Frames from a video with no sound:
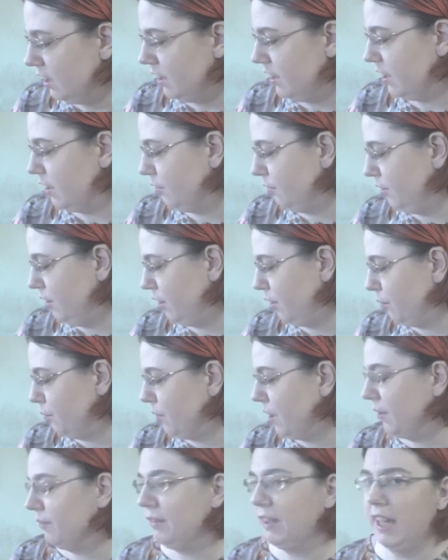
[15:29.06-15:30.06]
that reason
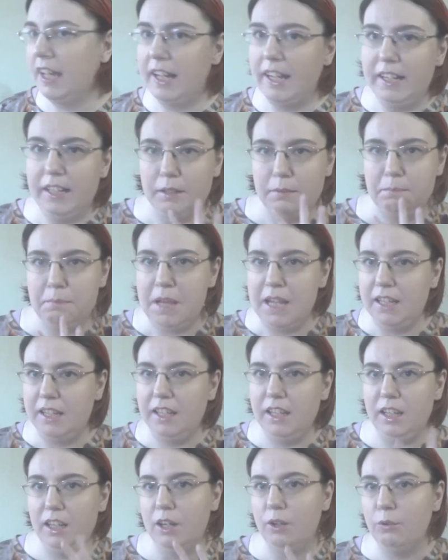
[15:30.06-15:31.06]
why I'm kind of
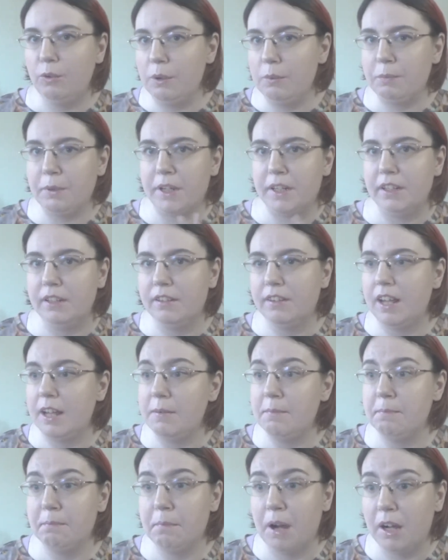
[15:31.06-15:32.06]
picky of what products I
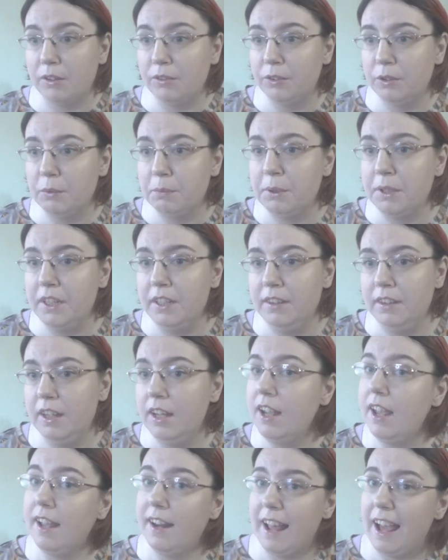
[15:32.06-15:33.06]
possibly put in
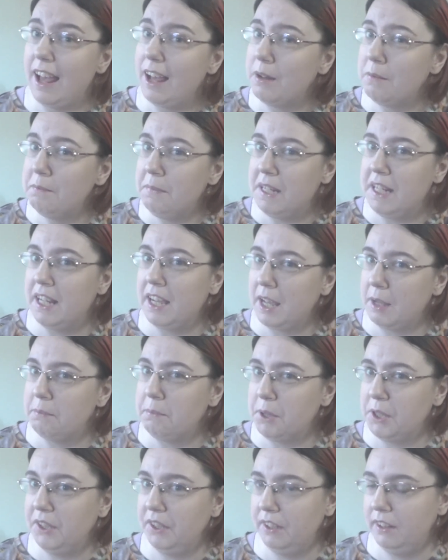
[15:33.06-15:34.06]
there and how many I
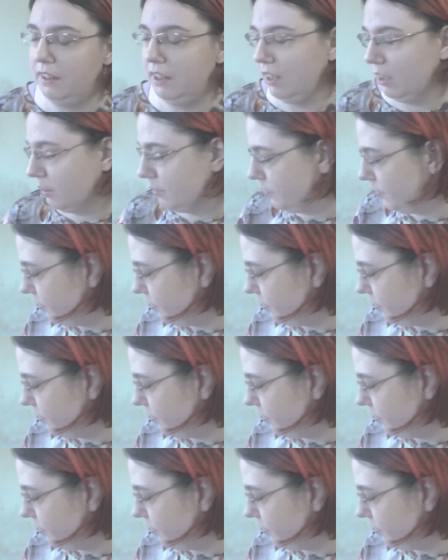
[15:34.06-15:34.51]
put in there.